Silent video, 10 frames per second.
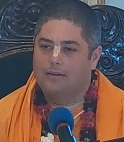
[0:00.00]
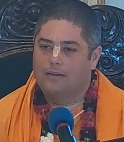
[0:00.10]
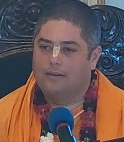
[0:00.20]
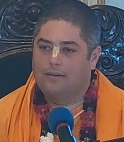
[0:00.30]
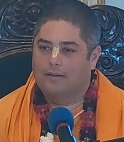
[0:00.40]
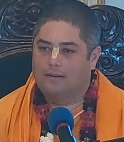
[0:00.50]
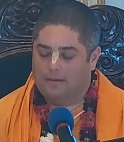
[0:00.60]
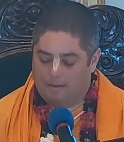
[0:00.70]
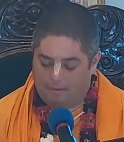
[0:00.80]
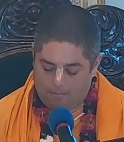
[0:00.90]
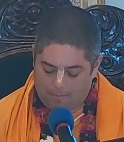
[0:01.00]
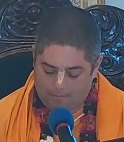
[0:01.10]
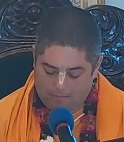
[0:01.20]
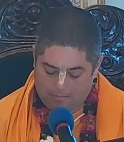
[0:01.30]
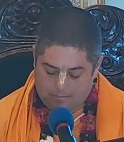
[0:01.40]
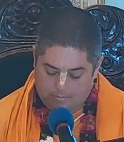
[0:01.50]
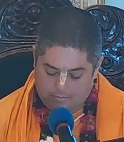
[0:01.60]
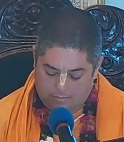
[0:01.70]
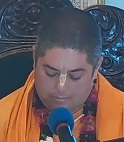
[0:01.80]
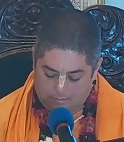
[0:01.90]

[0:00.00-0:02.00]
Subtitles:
(no one is talking)